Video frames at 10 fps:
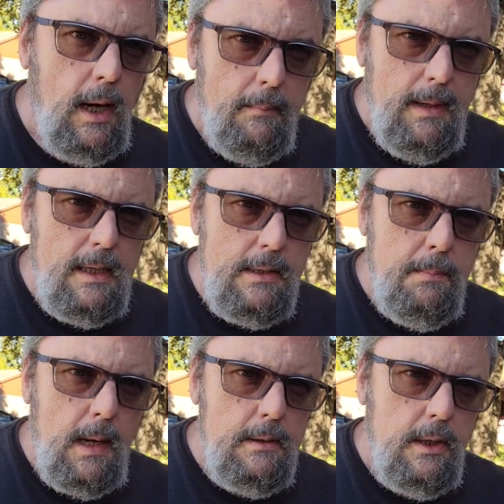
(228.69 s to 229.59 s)
I'm not
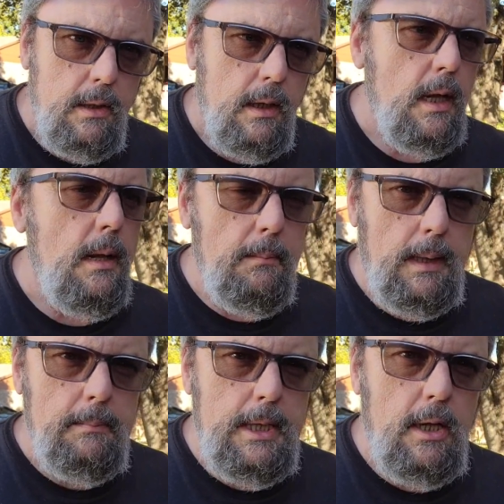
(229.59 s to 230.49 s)
sponsored, but
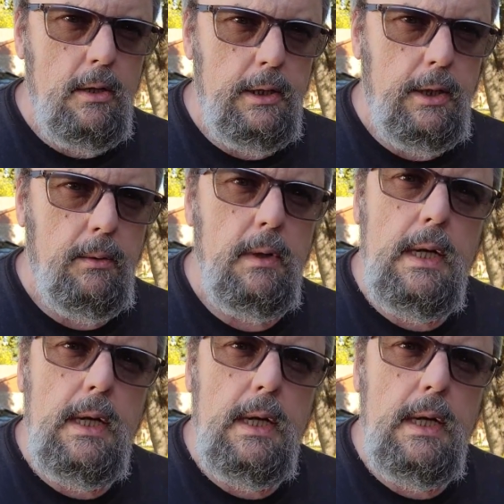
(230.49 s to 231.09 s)
I'm telling you,